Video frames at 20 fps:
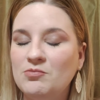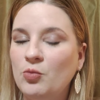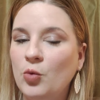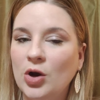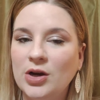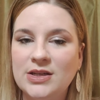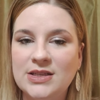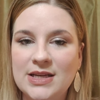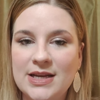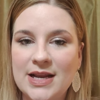
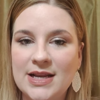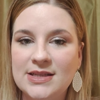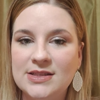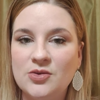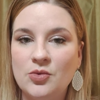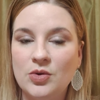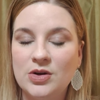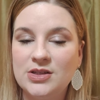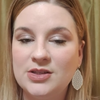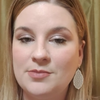work today is
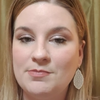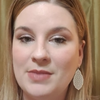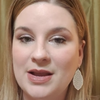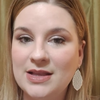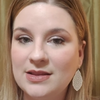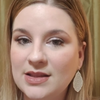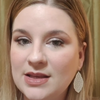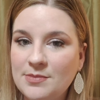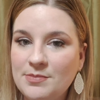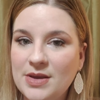going to
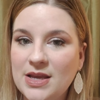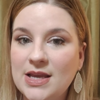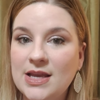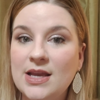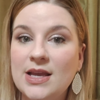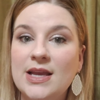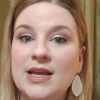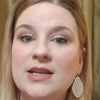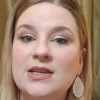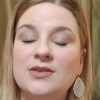mainly
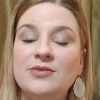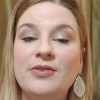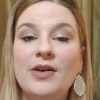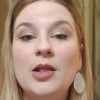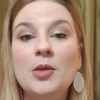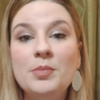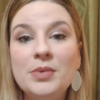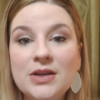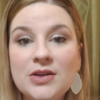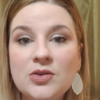be in
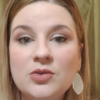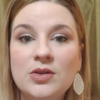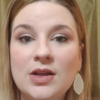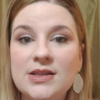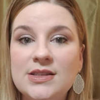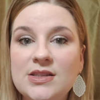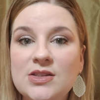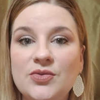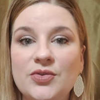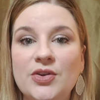developing new
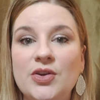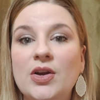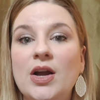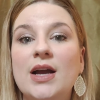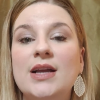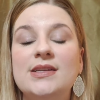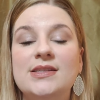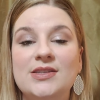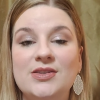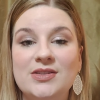lessons for you
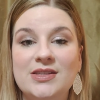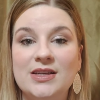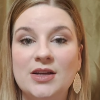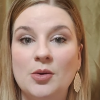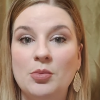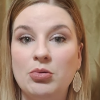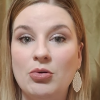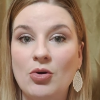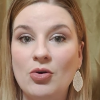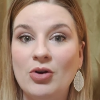guys using
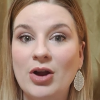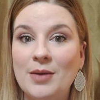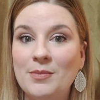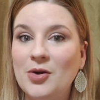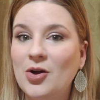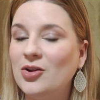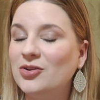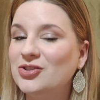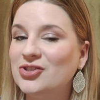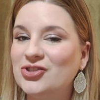a
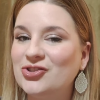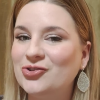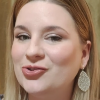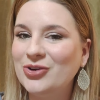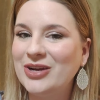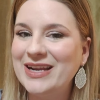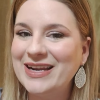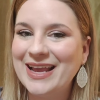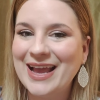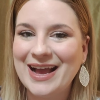program called
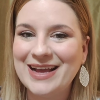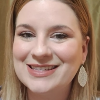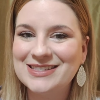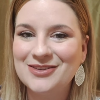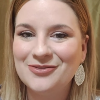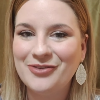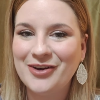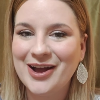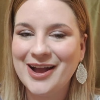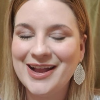
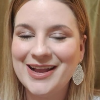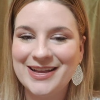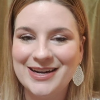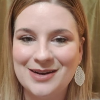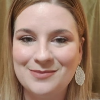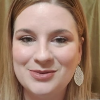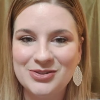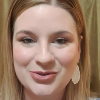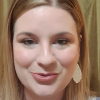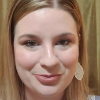Screencastify,
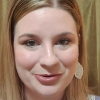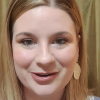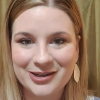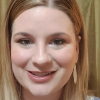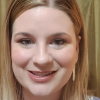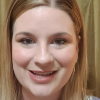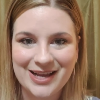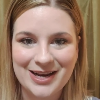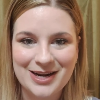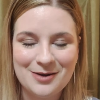and I'm super
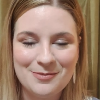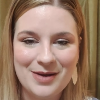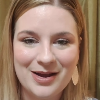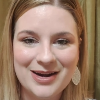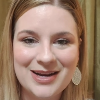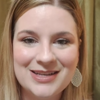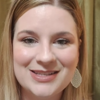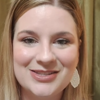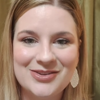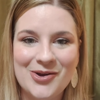excited about it.